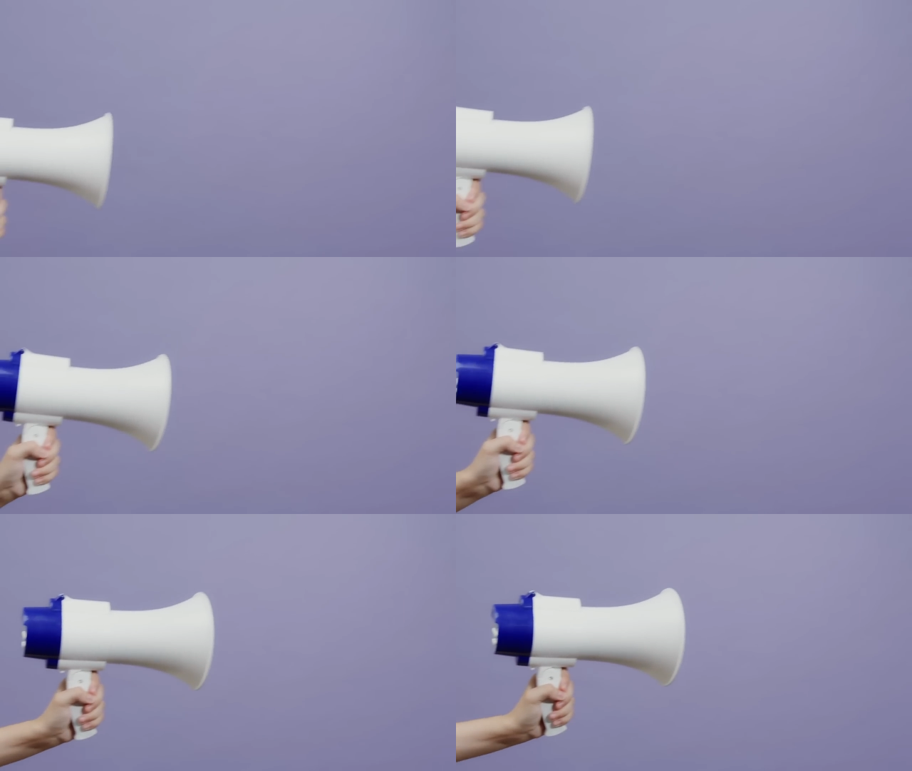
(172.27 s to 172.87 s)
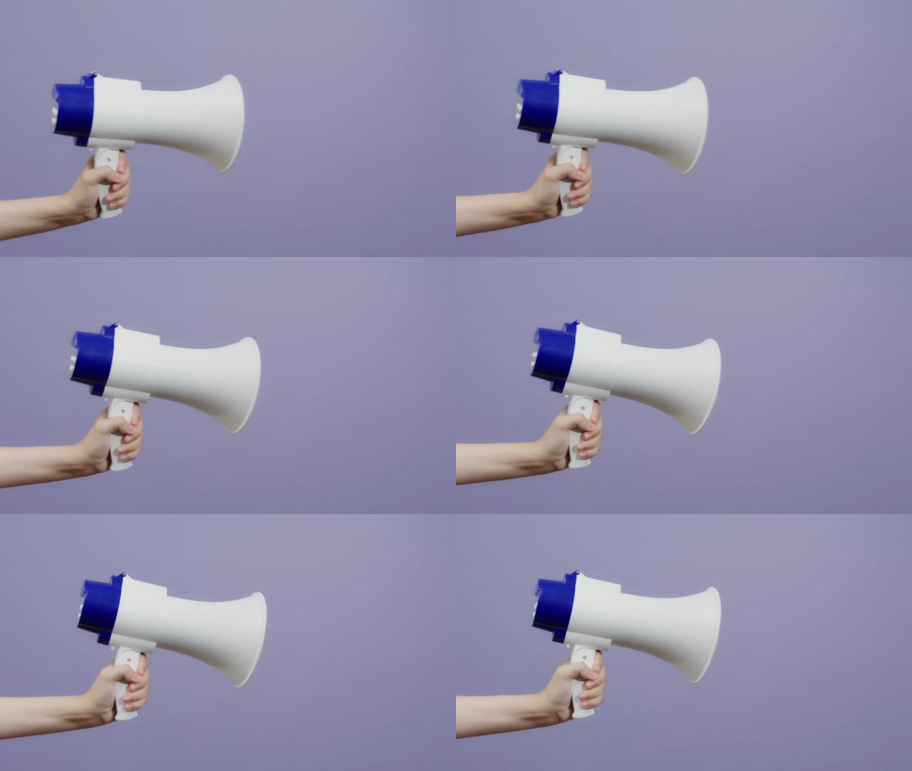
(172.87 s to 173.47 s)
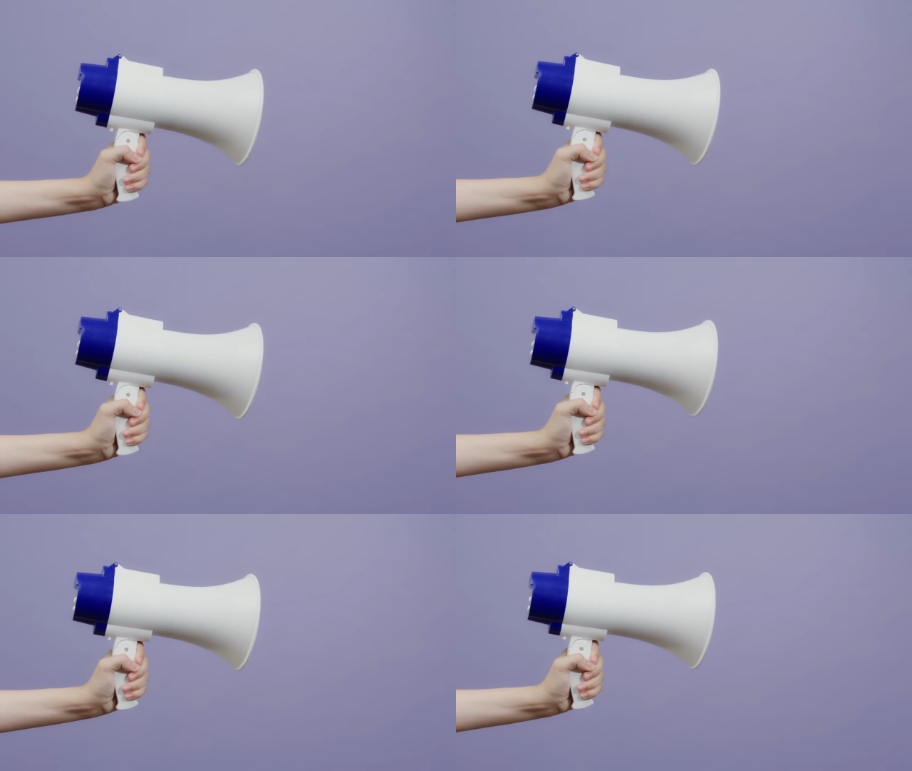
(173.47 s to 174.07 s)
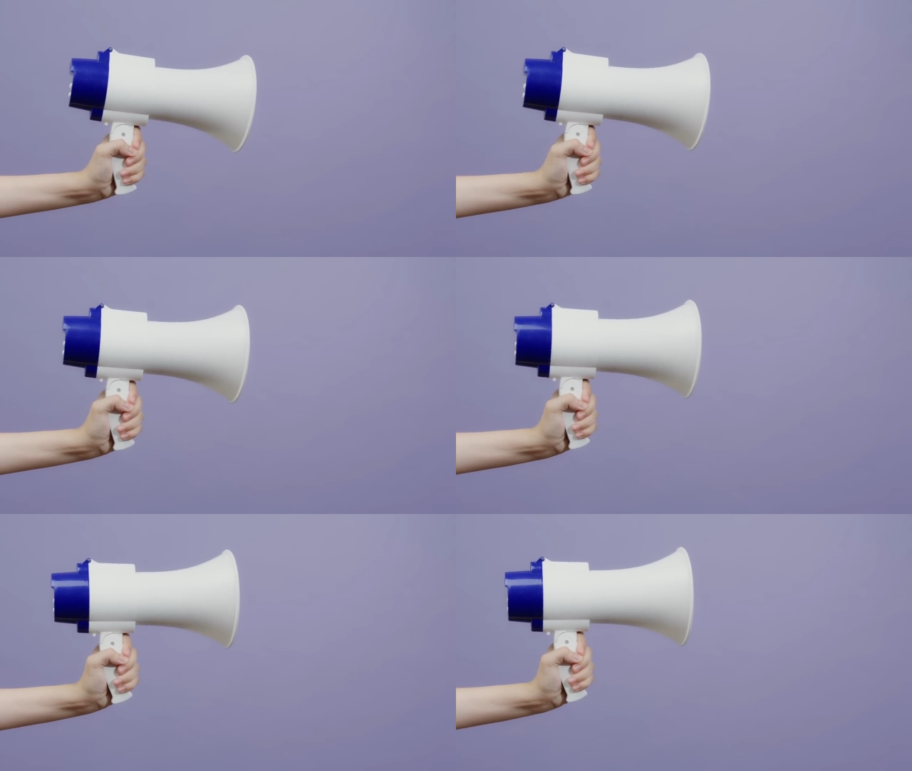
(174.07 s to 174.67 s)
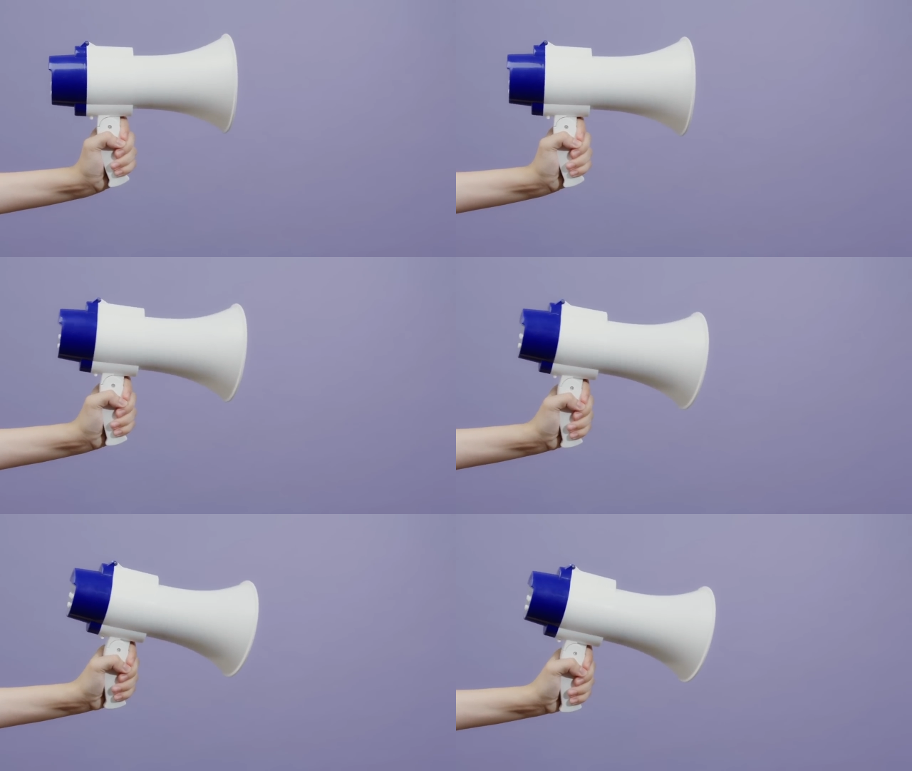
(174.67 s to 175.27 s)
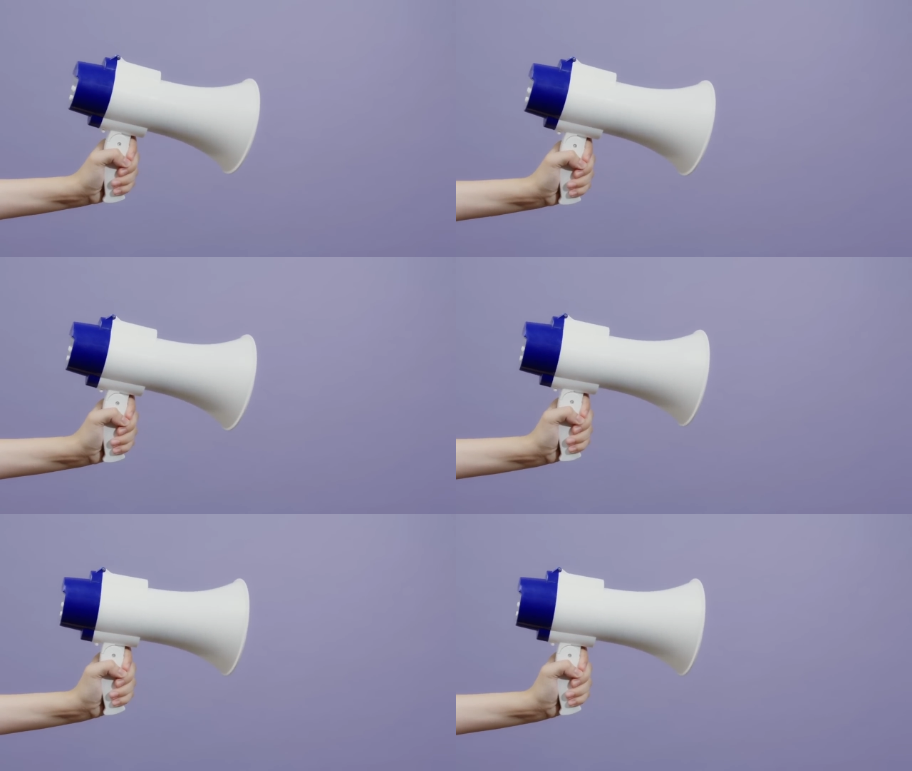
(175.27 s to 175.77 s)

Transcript: No face is visible, so there are no lips to read.